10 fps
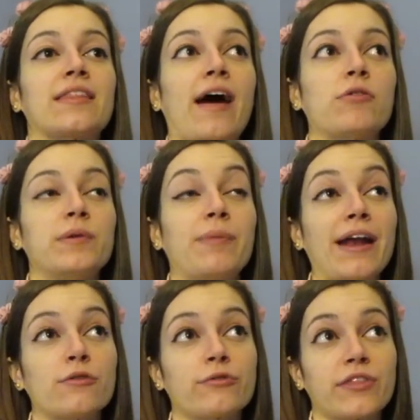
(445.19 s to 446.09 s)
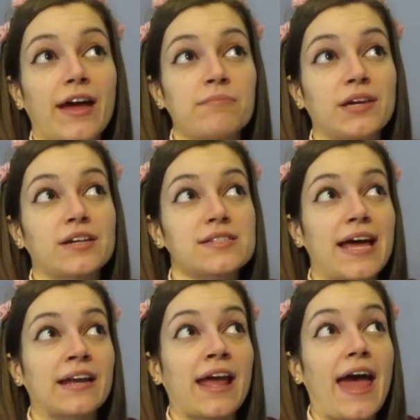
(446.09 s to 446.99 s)
that would be better for them because
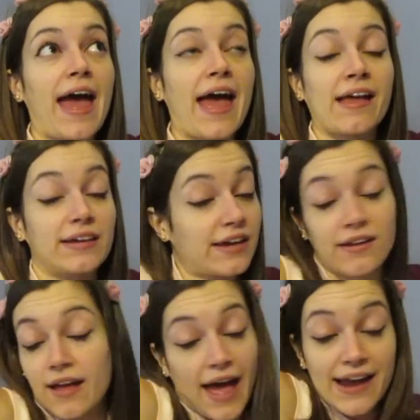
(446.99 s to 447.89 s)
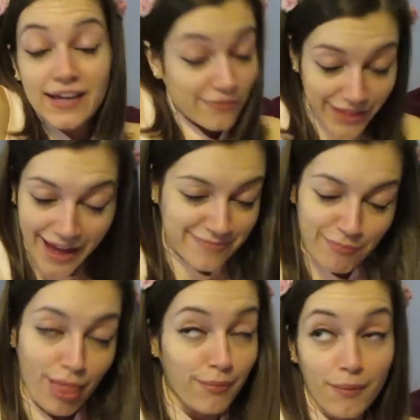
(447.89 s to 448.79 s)
then any of them